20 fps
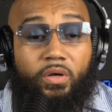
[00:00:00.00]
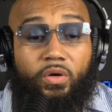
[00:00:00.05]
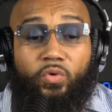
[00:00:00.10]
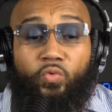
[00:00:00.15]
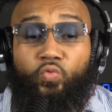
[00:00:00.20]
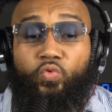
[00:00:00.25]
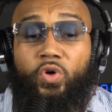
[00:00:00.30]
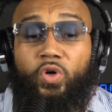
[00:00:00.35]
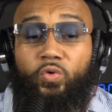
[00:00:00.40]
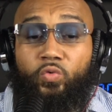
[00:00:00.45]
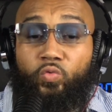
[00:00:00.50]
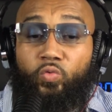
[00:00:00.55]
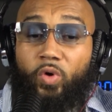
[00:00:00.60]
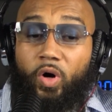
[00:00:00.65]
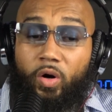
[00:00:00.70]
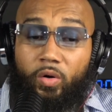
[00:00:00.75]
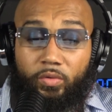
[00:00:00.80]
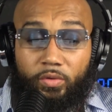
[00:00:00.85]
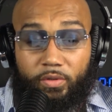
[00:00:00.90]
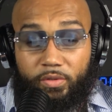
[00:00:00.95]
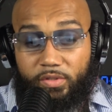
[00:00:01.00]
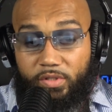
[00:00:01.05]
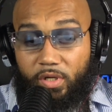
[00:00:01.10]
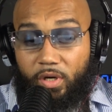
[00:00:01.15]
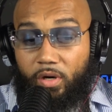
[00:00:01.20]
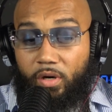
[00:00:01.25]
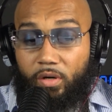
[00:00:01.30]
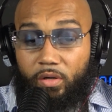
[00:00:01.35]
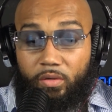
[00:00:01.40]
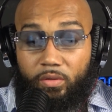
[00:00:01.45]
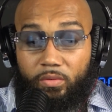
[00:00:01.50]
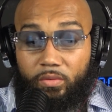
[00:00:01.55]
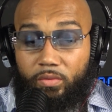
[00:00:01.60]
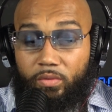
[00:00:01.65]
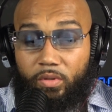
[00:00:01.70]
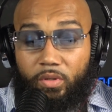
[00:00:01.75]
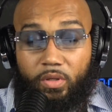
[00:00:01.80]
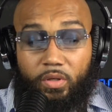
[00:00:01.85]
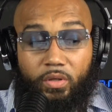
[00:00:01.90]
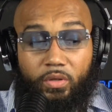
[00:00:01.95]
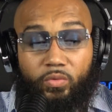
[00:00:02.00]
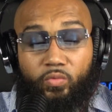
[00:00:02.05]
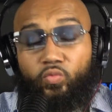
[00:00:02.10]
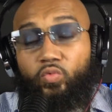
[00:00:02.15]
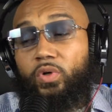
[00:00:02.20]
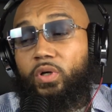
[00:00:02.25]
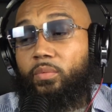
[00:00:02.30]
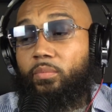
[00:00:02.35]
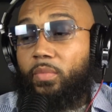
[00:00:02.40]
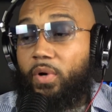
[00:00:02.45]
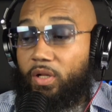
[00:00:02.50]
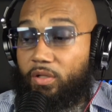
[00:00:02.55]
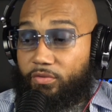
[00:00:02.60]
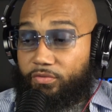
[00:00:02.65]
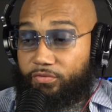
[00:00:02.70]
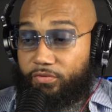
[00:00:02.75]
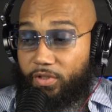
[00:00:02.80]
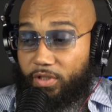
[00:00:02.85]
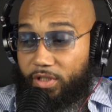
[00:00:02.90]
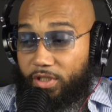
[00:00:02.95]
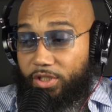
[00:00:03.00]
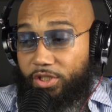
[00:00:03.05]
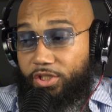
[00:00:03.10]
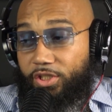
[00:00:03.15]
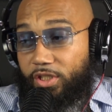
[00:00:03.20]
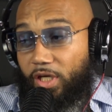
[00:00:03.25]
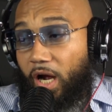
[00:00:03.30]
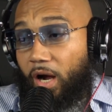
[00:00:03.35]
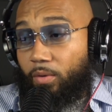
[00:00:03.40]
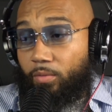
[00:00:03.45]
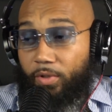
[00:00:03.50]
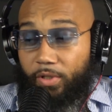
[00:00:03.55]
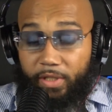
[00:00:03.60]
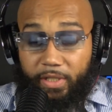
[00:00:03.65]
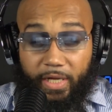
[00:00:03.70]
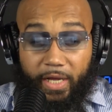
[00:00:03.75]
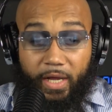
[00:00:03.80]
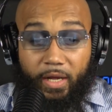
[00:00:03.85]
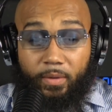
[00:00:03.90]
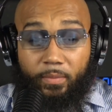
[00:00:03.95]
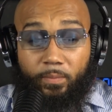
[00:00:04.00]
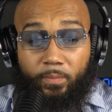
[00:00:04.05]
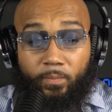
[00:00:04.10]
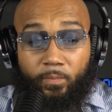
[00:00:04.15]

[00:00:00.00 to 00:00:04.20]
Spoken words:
with rollers on with a motherfucking shower cap,